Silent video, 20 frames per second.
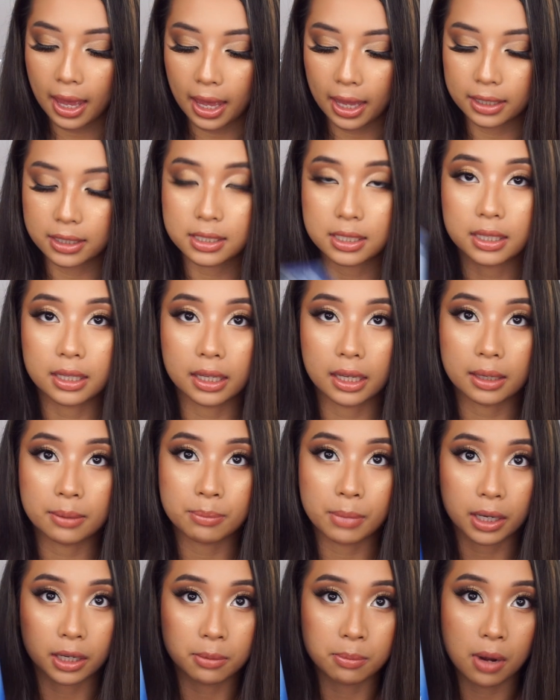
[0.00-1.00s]
and the
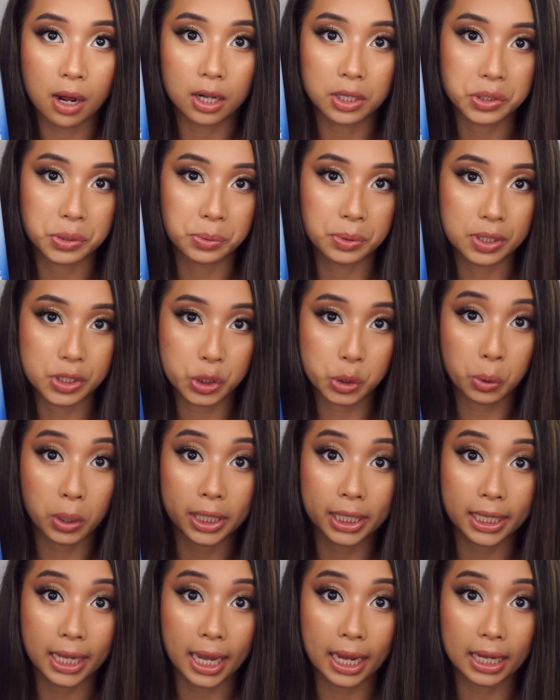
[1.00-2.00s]
mega mask was
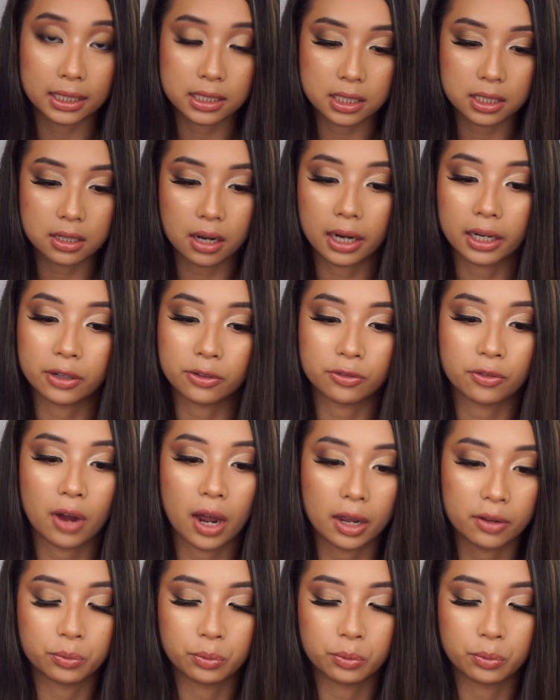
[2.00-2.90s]
$28.95,